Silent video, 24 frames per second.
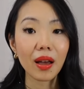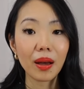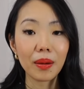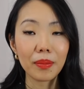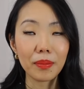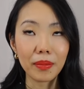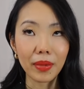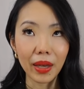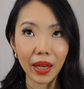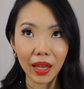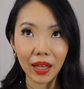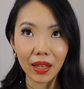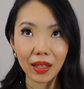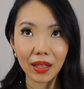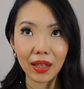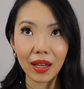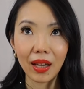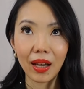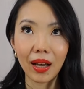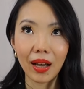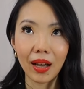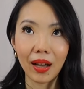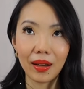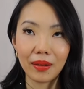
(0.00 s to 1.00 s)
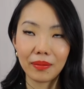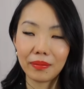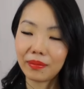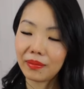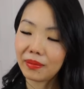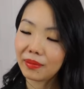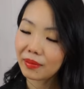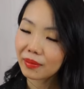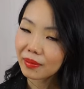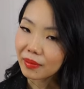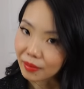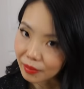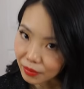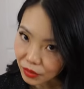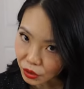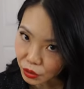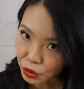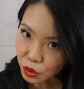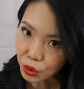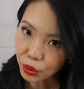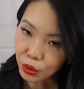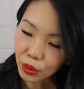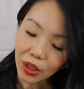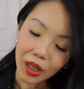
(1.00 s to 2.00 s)
main um,
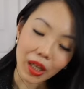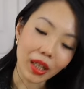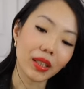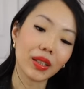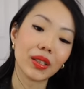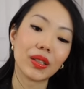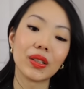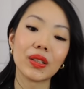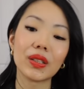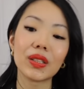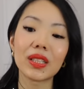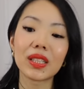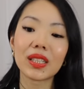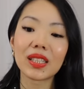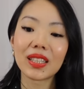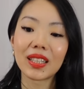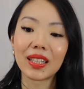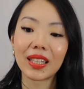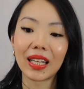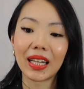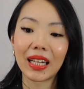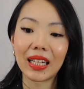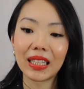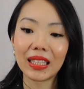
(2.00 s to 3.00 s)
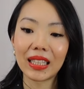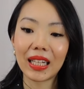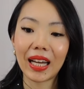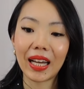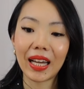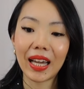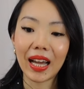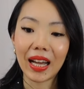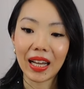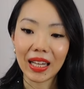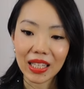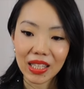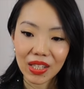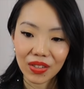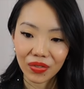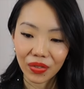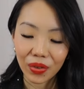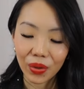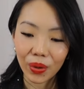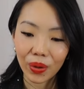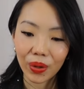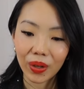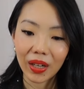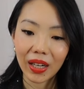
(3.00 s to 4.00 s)
neutral colors that I asked
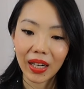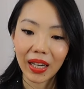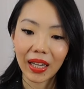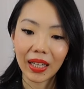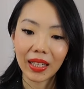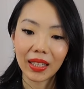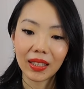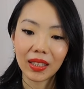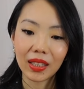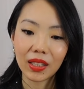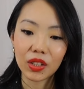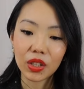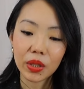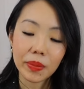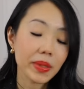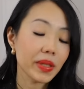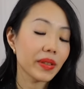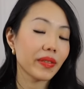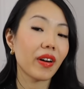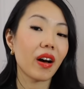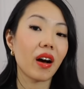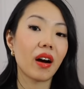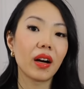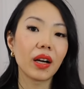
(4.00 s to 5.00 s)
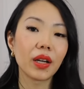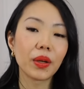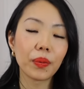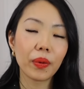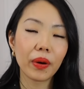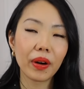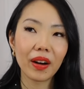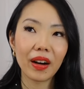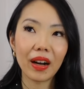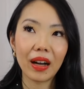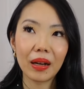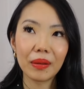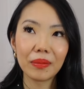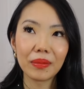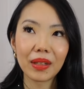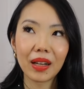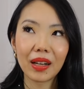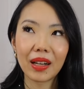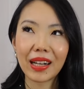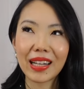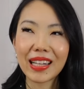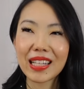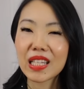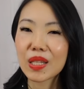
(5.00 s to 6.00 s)
for. And in terms of hardware, I'm
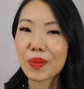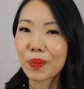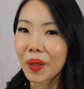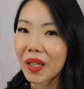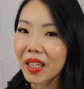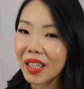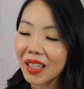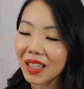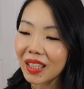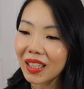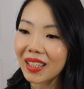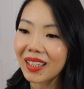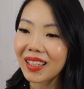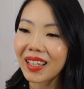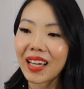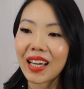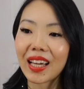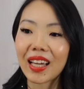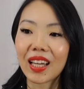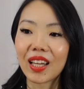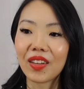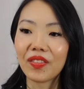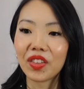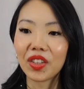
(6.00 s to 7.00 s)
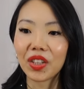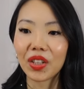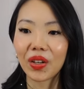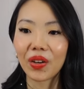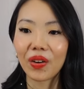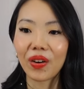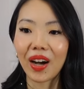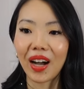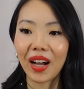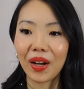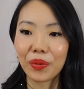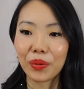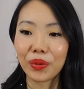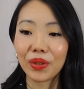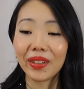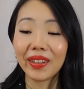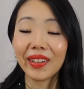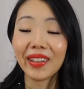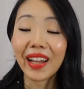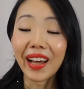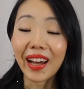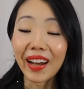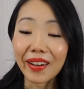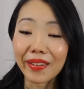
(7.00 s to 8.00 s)
not as picky, even though I would
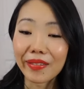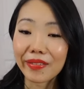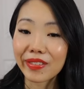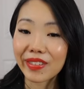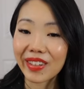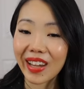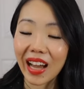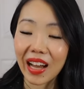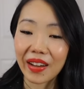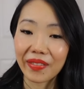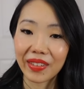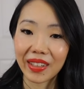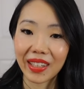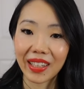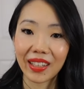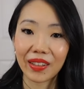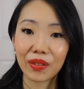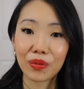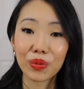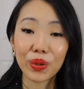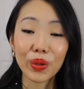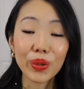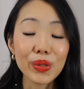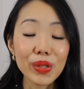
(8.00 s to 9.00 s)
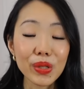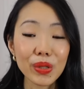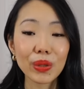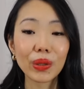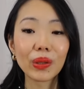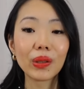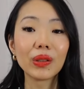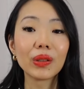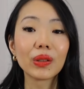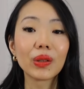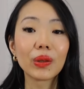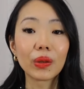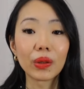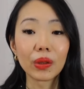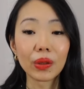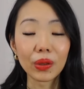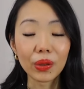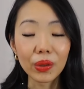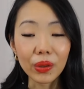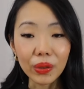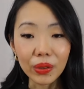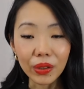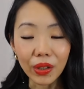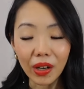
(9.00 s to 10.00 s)
love to have it in rose gold or
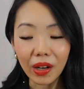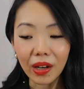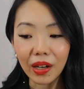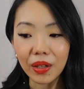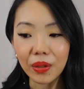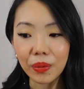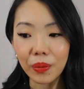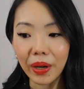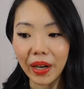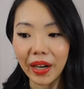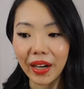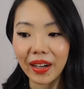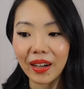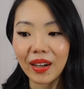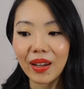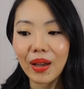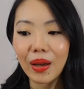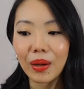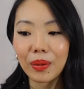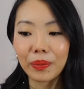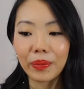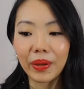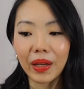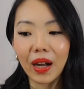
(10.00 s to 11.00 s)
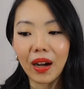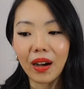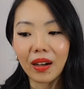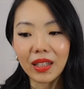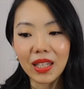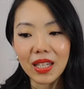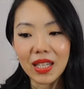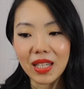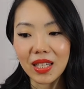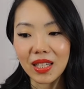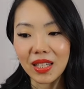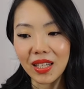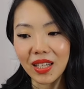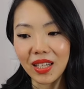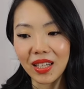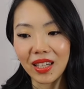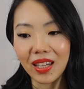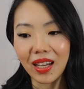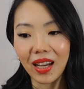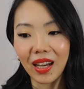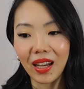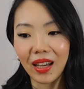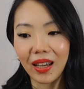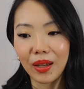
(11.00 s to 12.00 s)
gold hardware. But honestly,
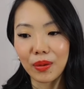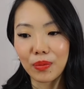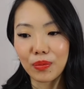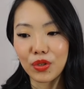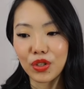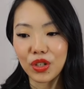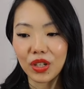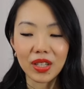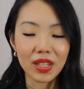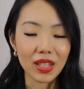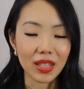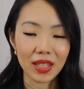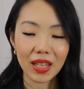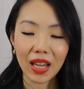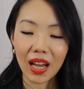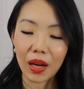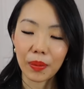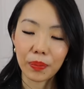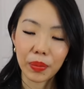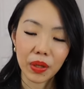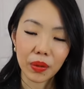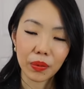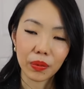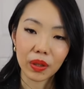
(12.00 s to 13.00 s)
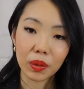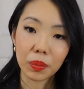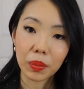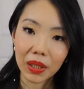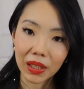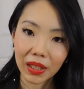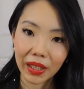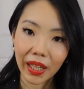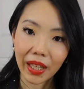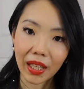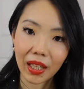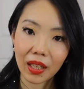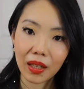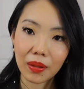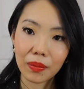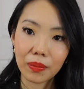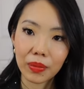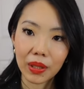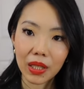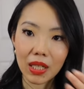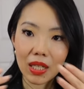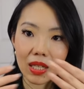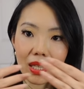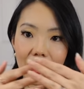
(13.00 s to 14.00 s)
I am just as happy with palladium
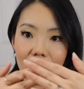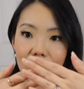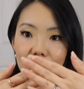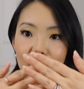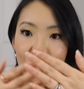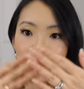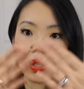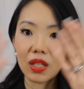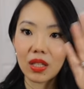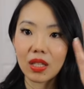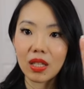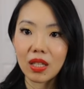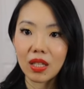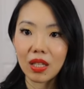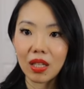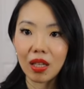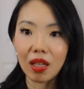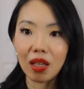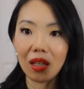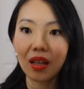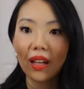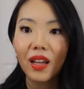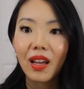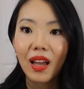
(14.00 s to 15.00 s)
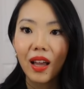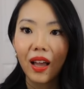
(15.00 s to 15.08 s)
because as you can see,